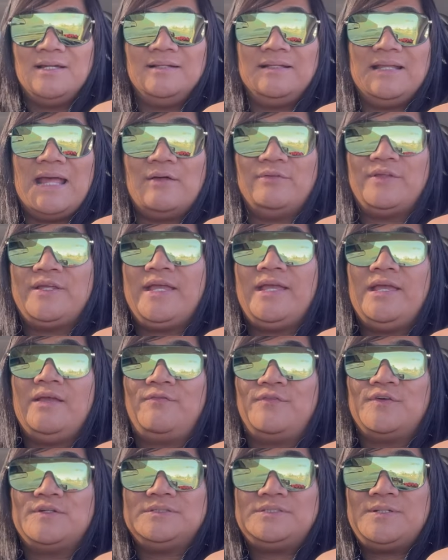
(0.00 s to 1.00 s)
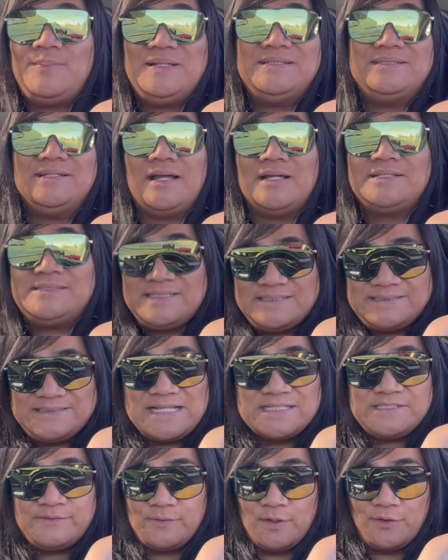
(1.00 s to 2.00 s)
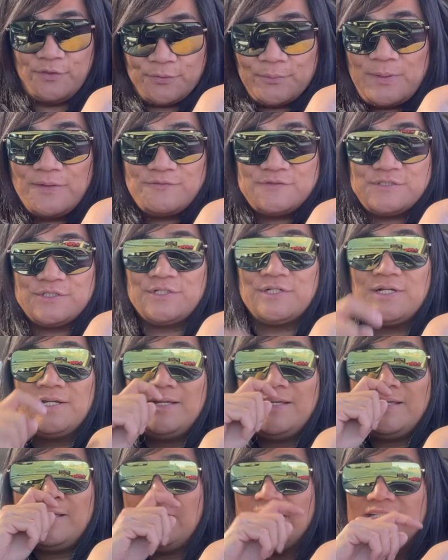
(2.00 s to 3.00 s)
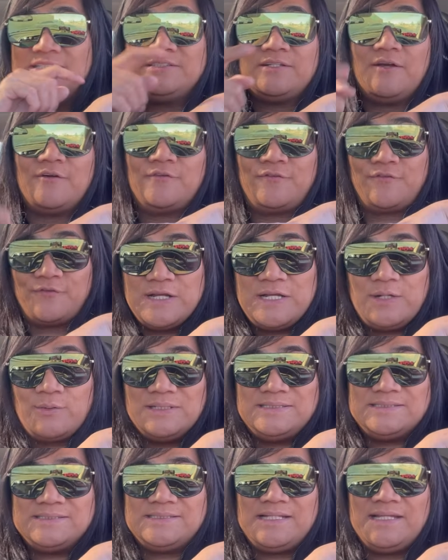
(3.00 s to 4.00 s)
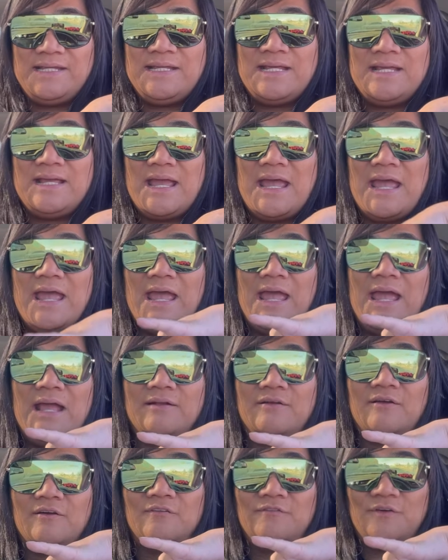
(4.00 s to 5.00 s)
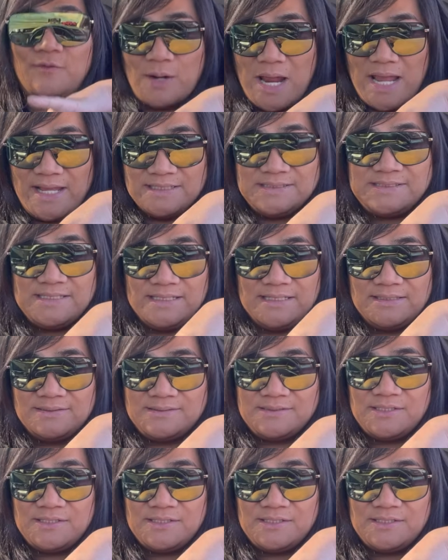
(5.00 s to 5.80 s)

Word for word: Now, the key for to be a successful thrifter is frequency and variety.